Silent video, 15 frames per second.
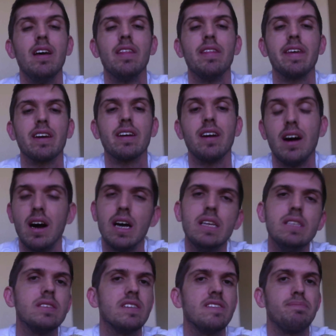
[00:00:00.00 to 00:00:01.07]
The
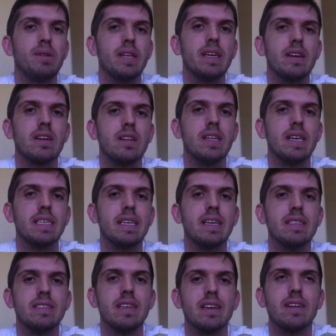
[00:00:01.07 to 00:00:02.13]
cons of player collecting
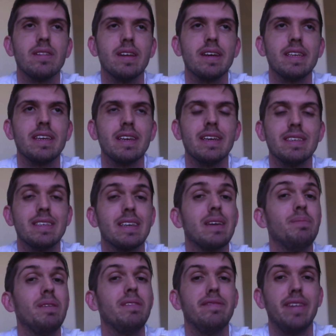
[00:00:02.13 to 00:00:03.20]
and set collecting is it
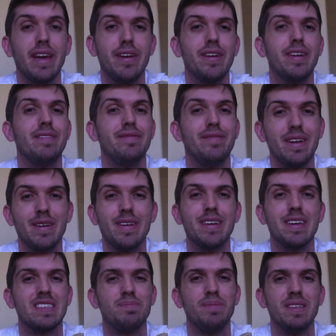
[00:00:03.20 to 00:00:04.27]
can be very, very
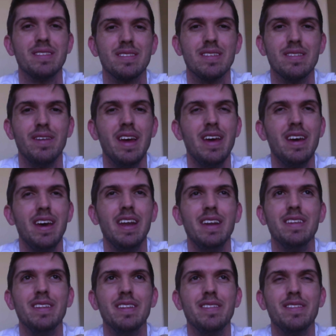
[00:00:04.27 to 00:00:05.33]
expensive.
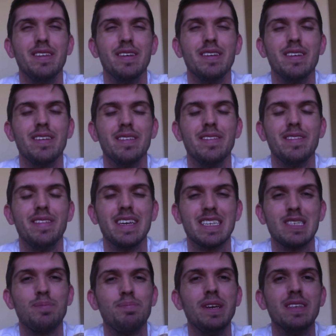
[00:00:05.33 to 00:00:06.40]
And the
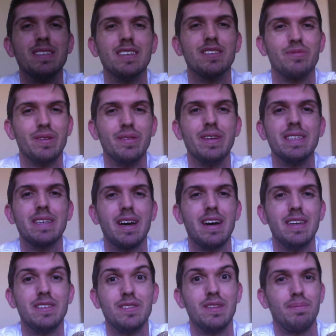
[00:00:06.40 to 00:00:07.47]
expense is really
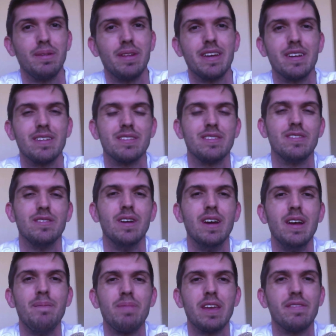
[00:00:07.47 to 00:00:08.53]
tied to the player. So
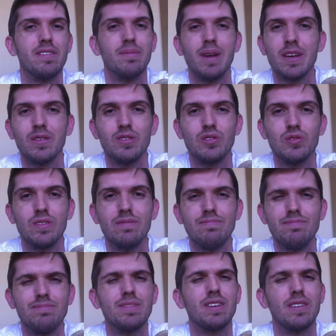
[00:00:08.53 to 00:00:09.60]
if you're Michael
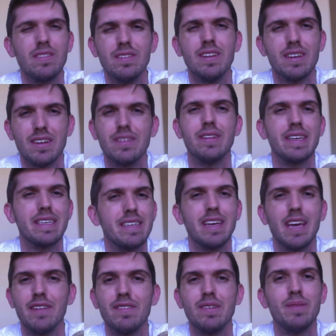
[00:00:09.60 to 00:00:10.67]
Jordan, good luck collecting
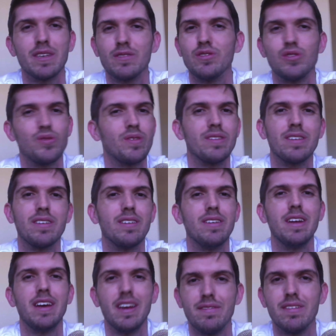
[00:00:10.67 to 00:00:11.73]
every Michael Jordan
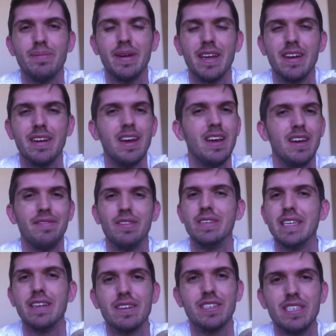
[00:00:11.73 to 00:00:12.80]
card ever made. If you're
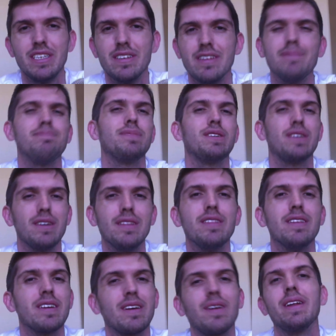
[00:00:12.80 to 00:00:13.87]
Derek Jeter, good
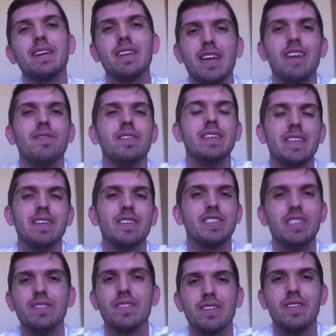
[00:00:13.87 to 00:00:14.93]
luck collecting every Derek
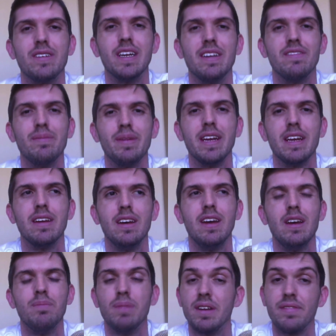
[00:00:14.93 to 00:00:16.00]
Jeter card ever made.
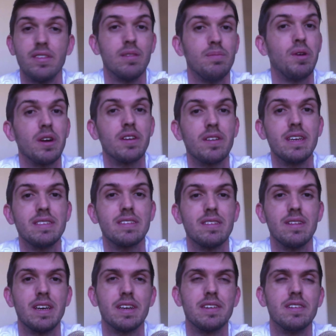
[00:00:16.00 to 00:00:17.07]
But if you're a Mark Grace
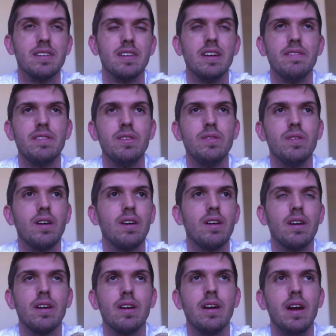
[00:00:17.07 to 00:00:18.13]
collector, if you
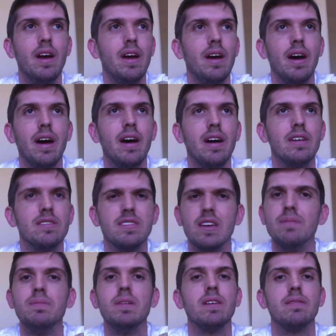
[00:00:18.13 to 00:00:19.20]
are
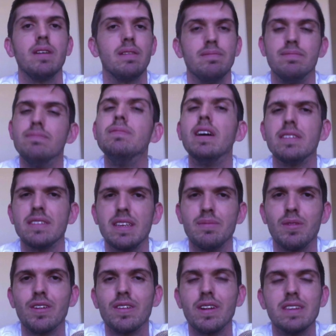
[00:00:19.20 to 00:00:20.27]
not to say
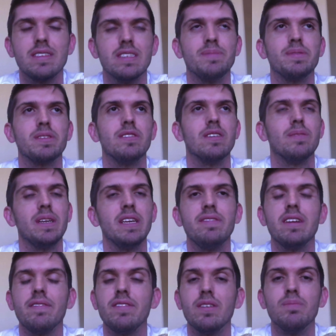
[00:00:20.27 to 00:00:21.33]
Mark Grace is obscure, but
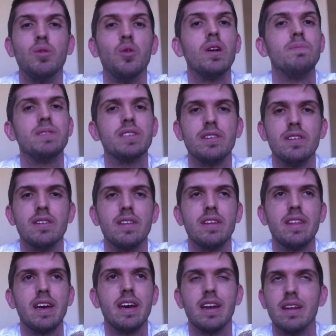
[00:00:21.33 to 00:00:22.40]
even if you're more obscure than
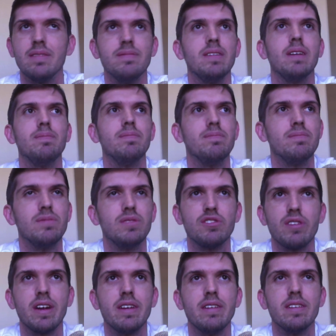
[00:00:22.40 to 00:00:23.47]
that, and I'm
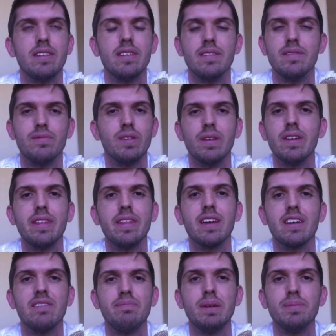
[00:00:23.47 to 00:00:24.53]
trying to really think
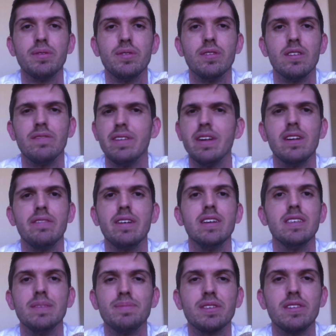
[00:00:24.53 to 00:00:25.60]
of people who are very,
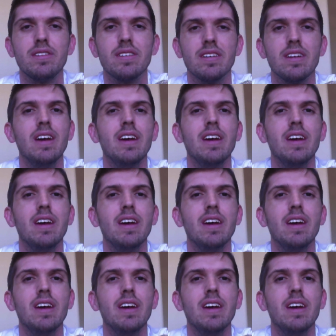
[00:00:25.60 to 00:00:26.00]
very obscure.